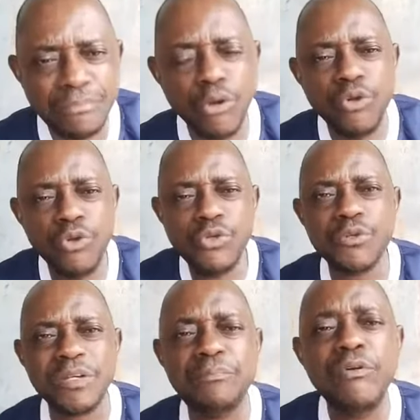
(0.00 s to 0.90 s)

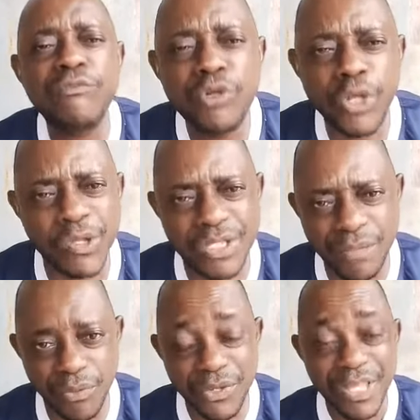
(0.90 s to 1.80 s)
put food on your
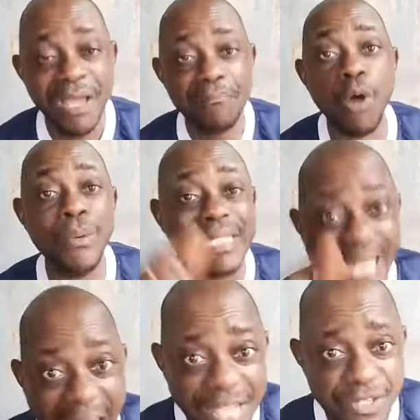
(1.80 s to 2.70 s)
table? But with
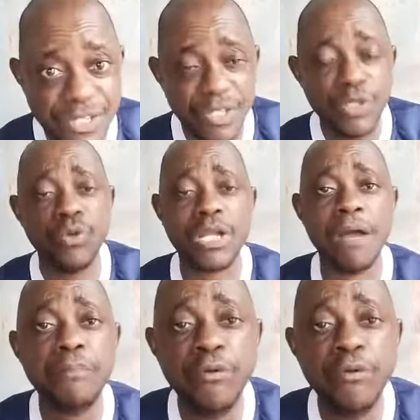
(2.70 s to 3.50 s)
light, you can